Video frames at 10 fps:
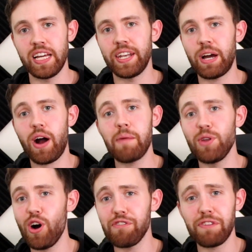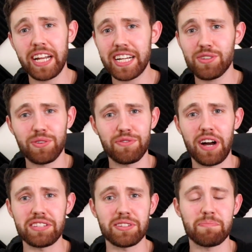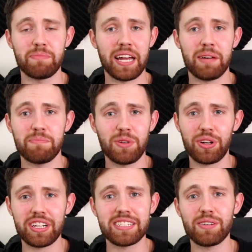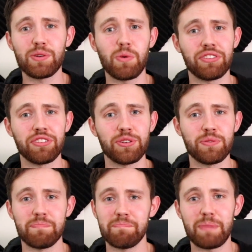Now, I'm not a financial advisor, and I'm not going to tell you what to do.